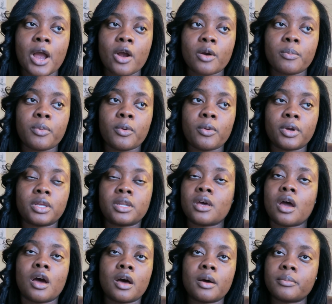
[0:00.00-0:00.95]
PowerPoint,
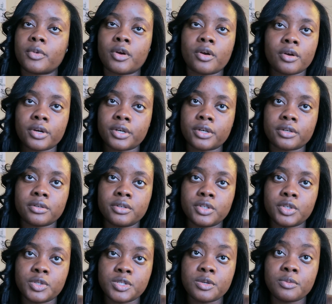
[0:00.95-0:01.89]
um, her
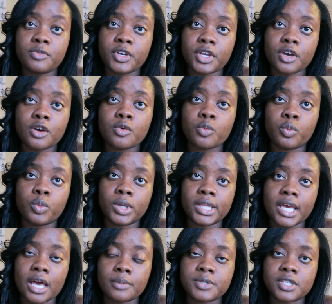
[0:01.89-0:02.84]
YouTube video
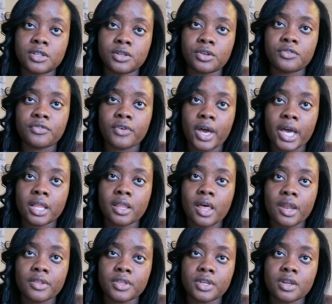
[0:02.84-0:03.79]
really helps solidify a
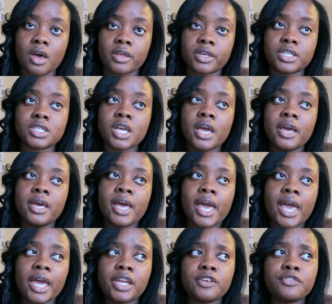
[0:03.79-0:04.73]
lot of the knowledge.
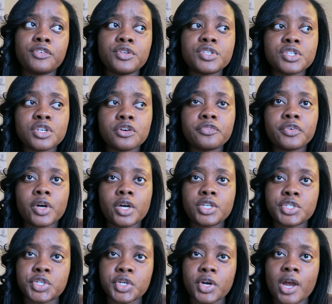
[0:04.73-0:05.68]
And if you still feel
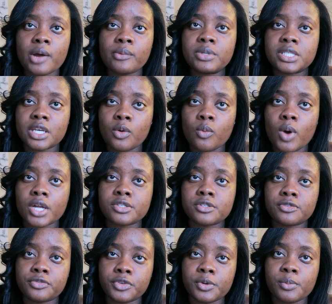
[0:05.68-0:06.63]
unsure, I would say
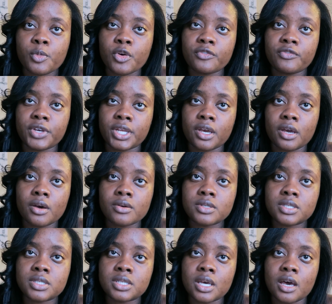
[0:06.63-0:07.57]
watch a few more
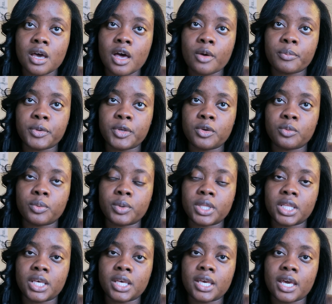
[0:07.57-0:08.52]
videos to help you
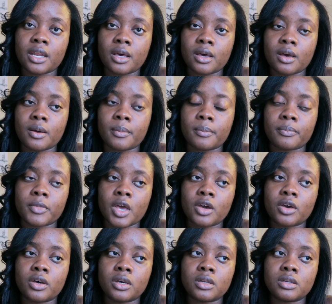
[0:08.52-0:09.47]
really get um,
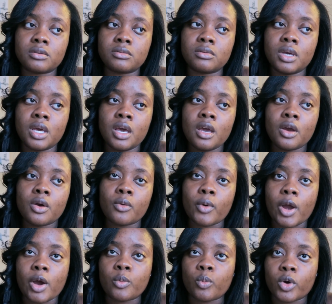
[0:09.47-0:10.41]
a good
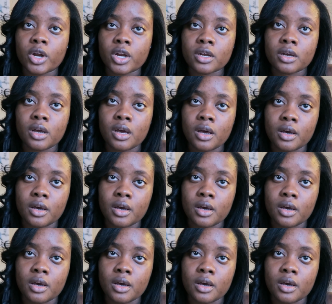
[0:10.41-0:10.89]
groundwork.